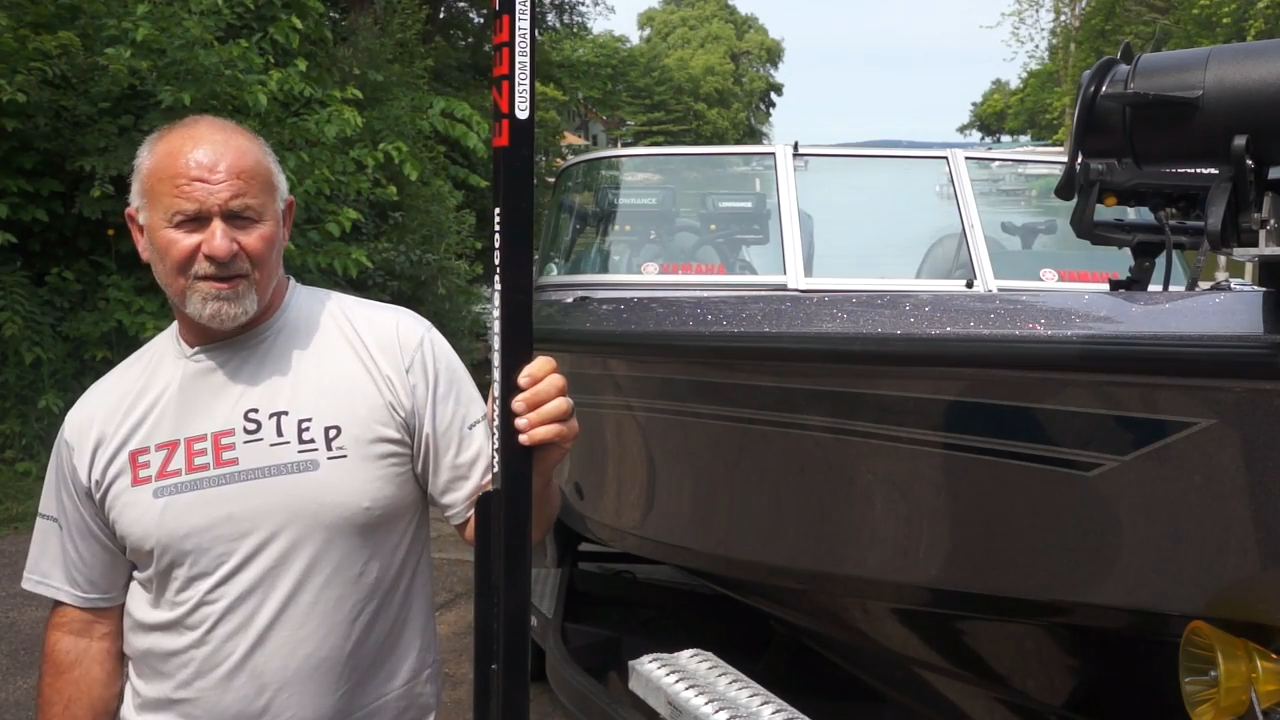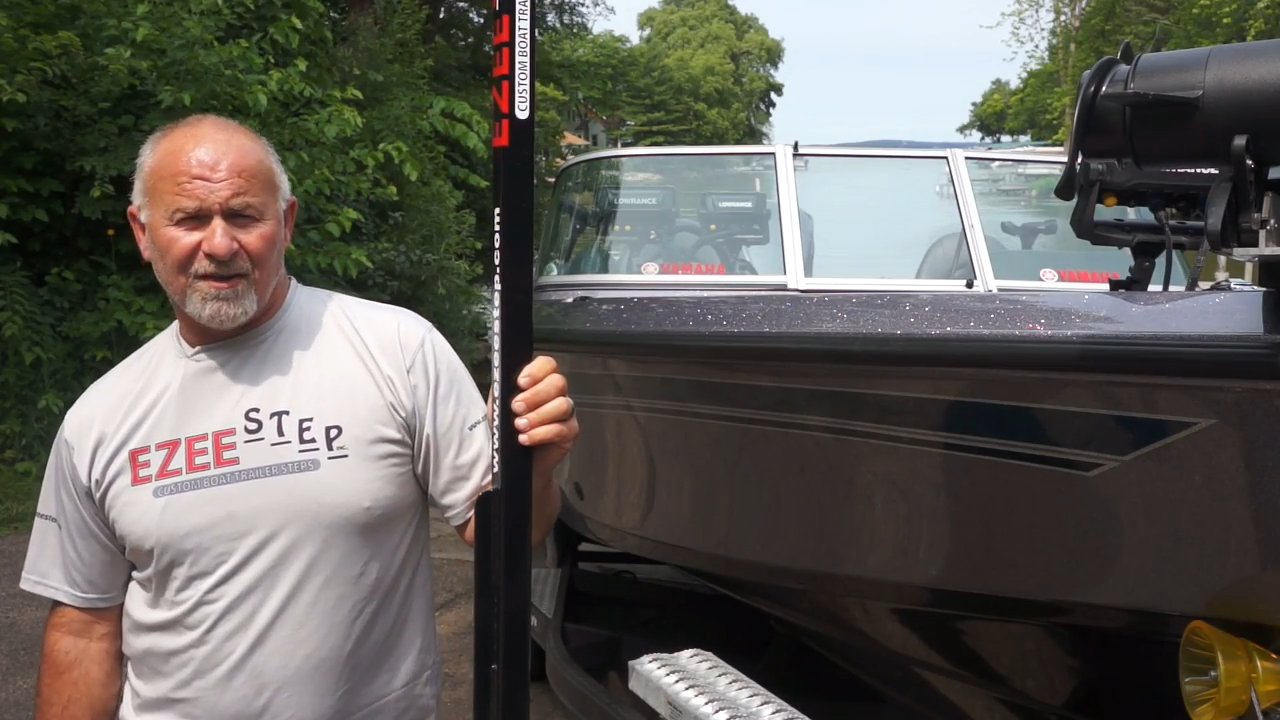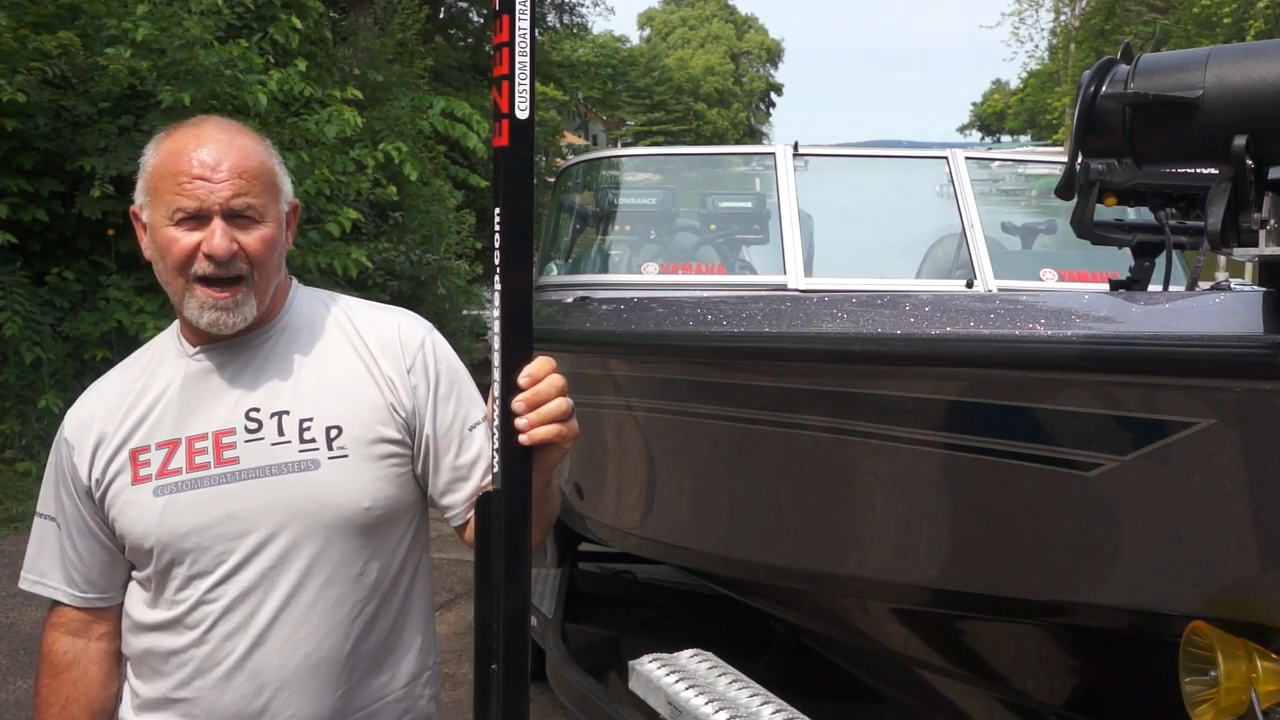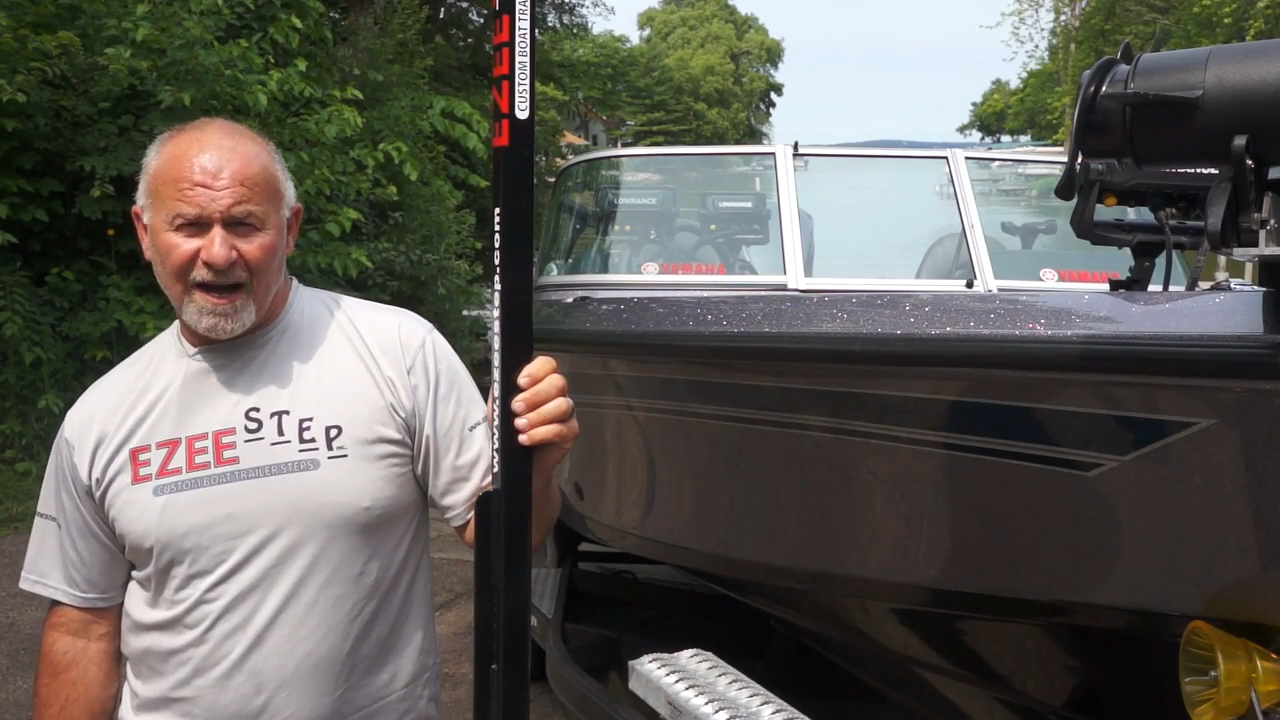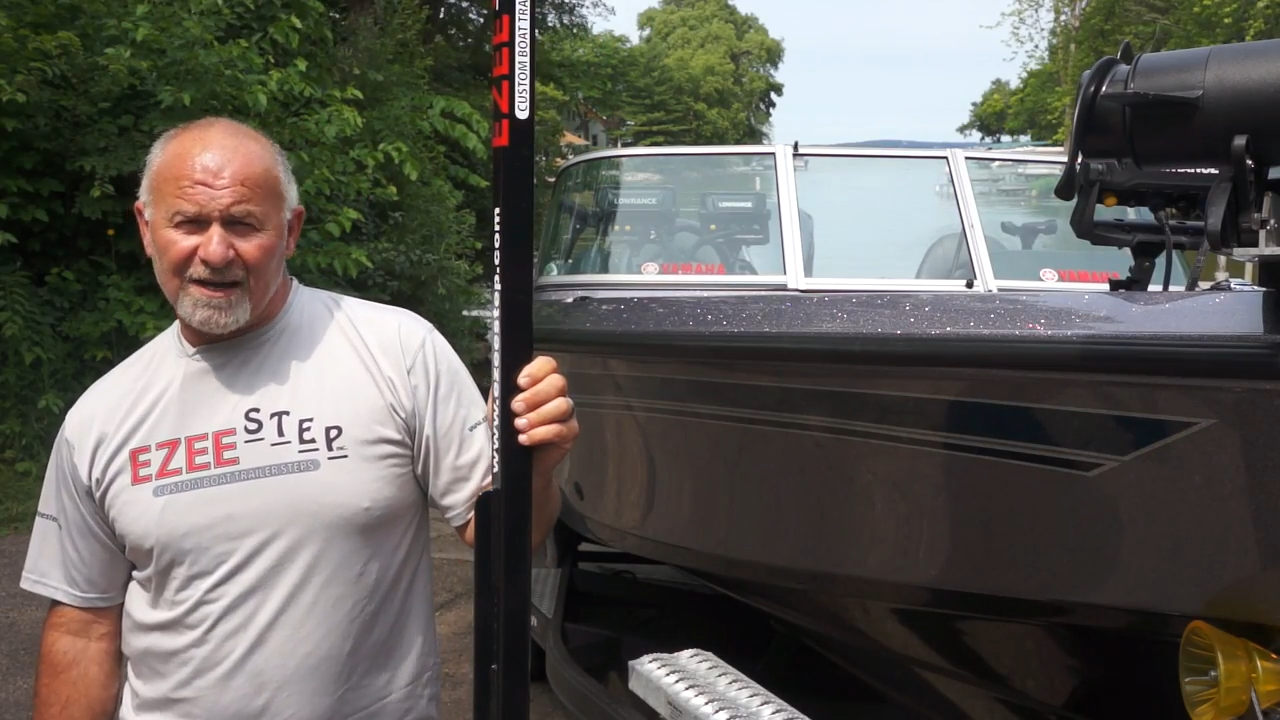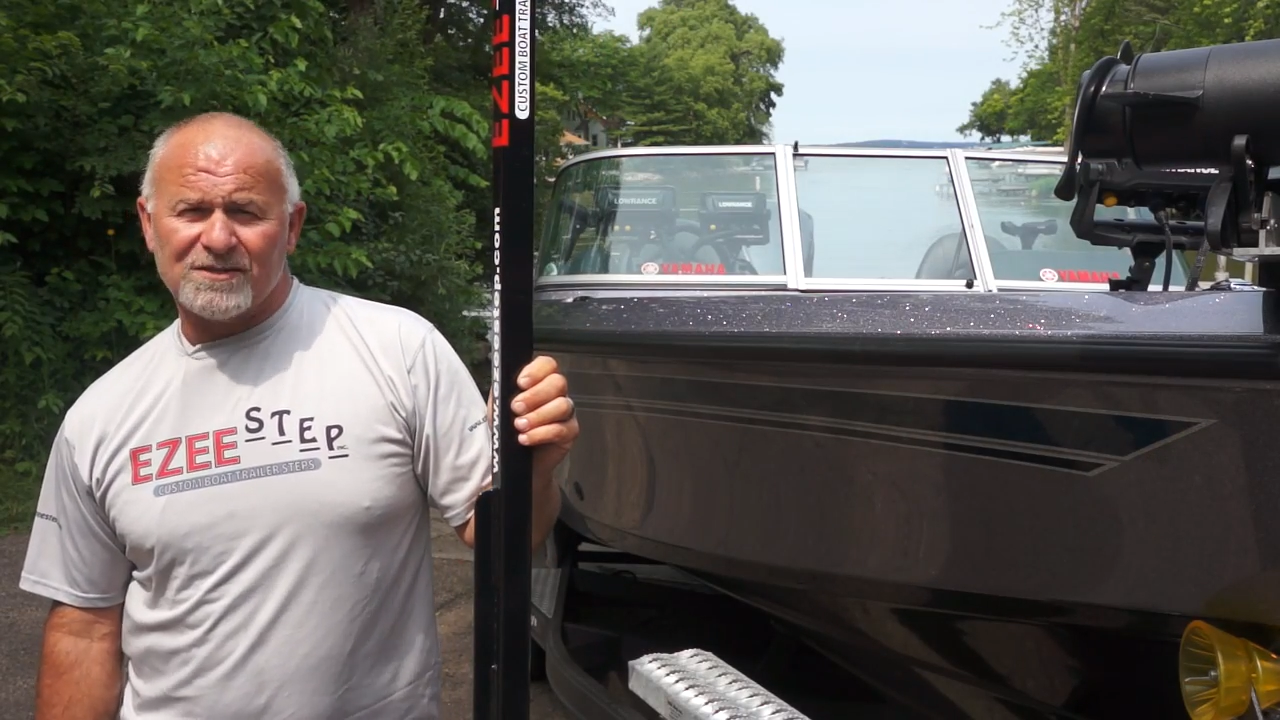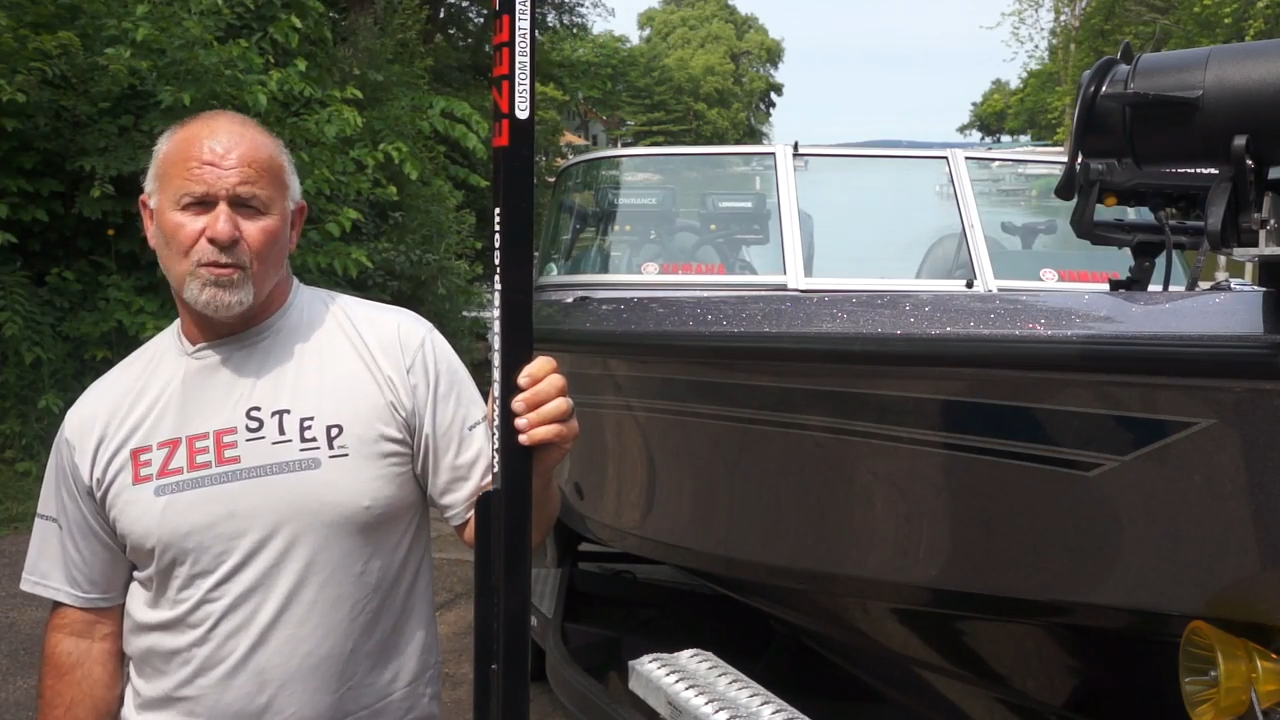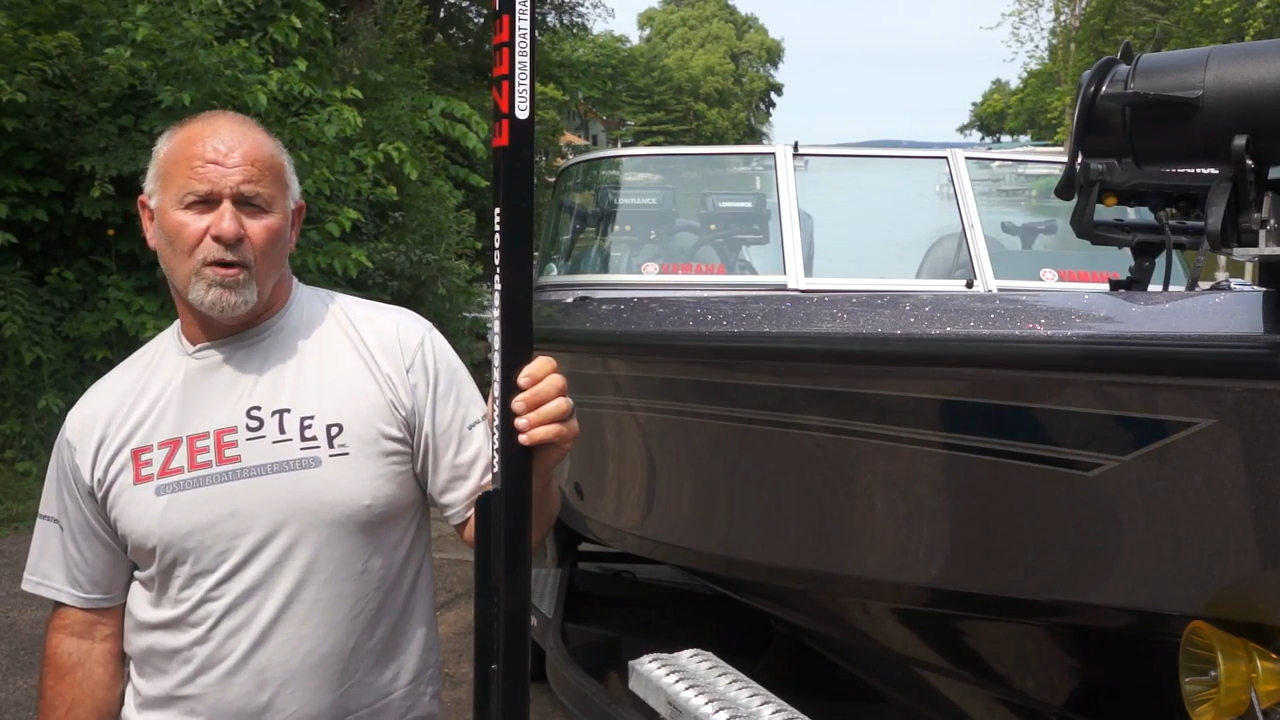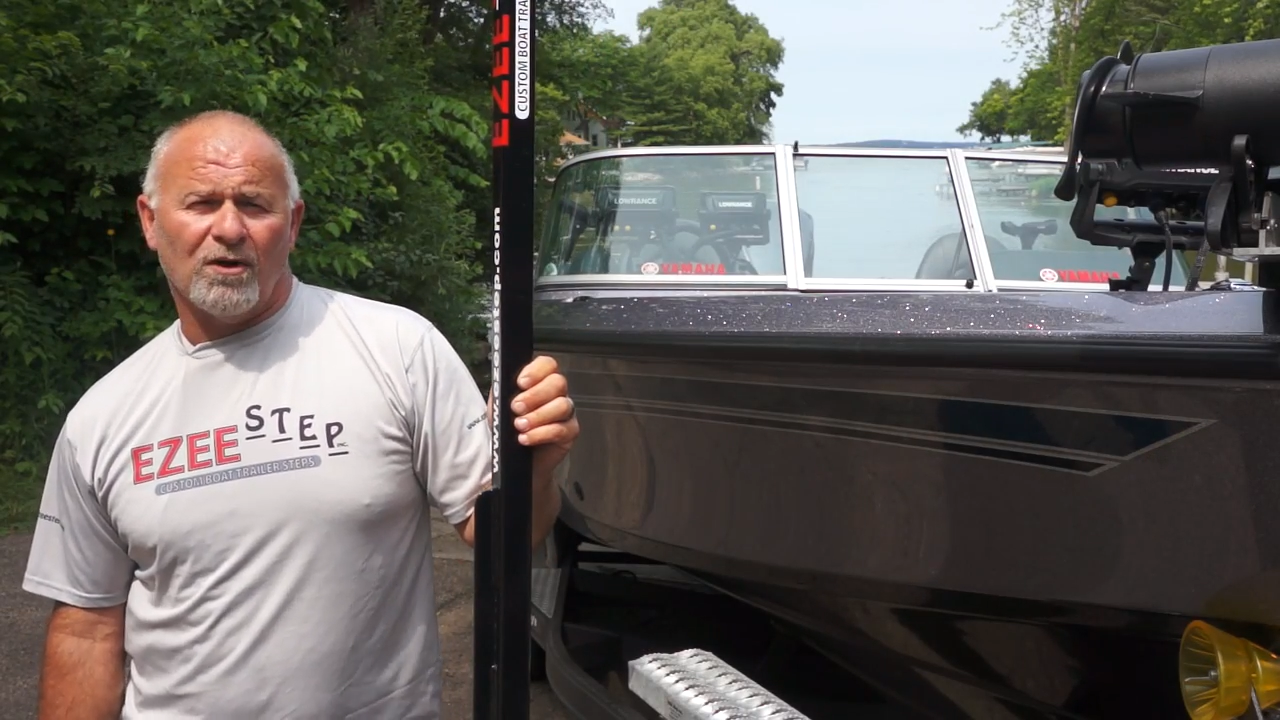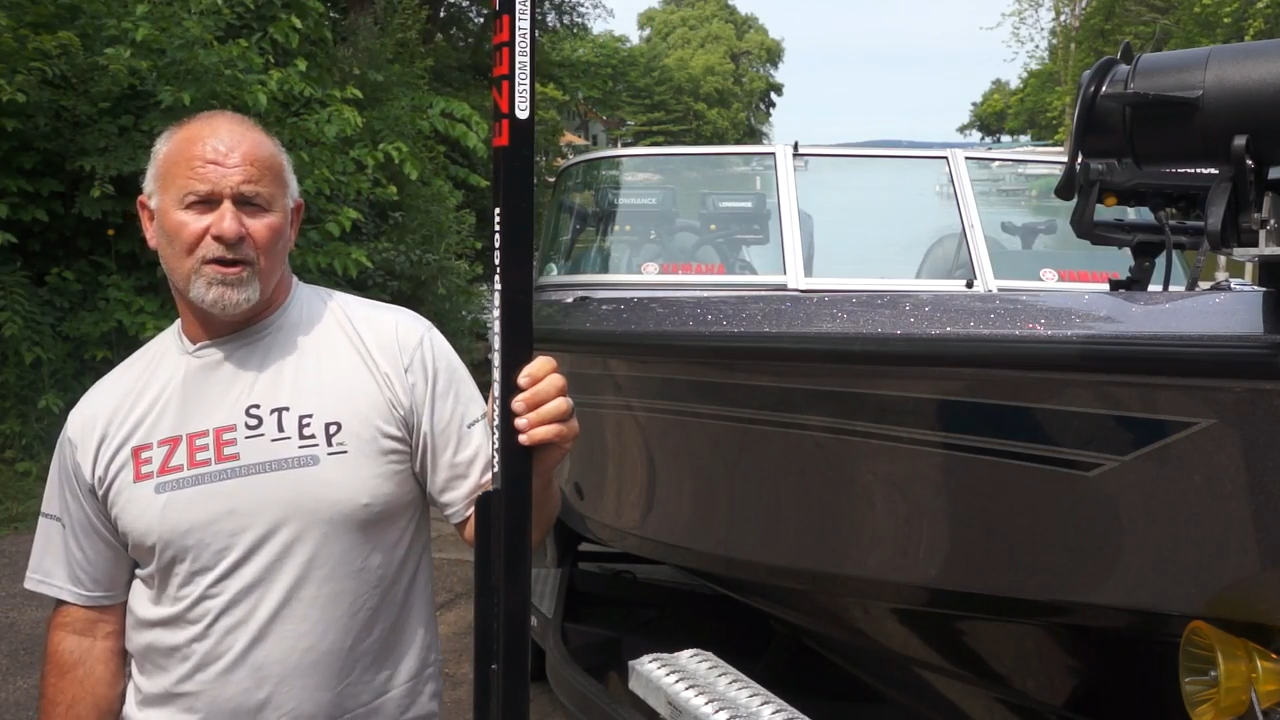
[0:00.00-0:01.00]
of the highest
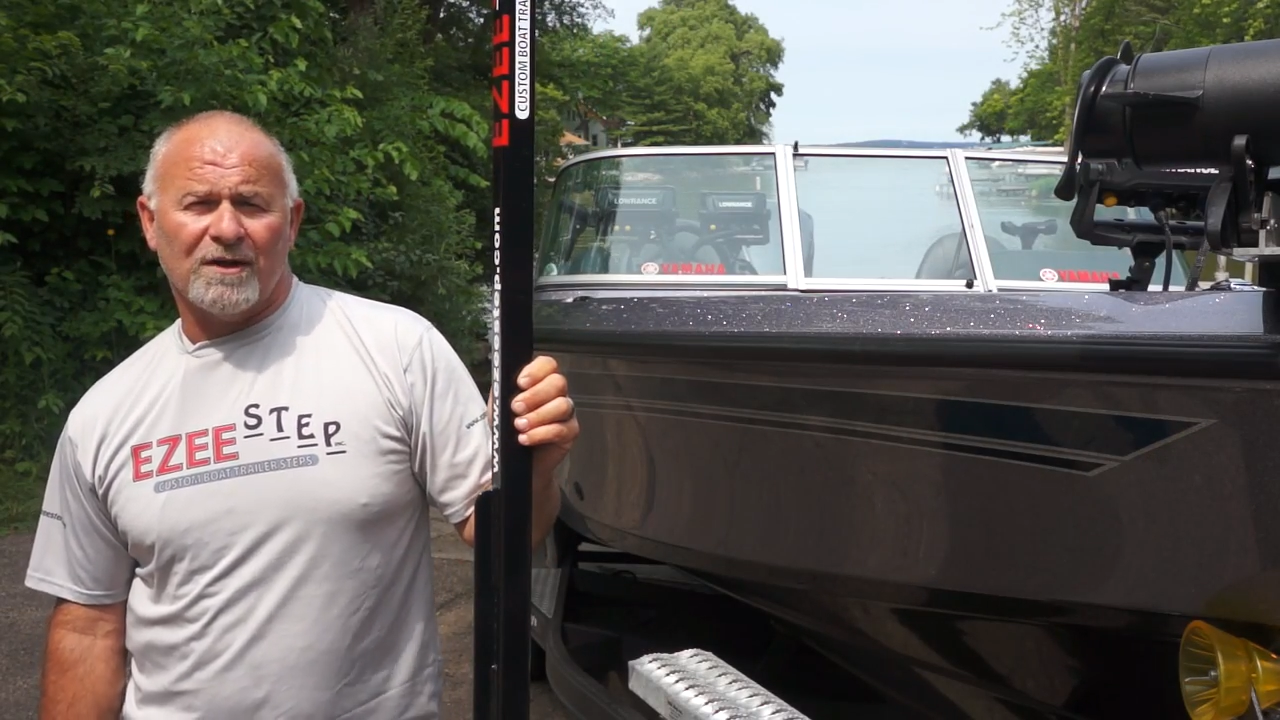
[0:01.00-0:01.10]
quality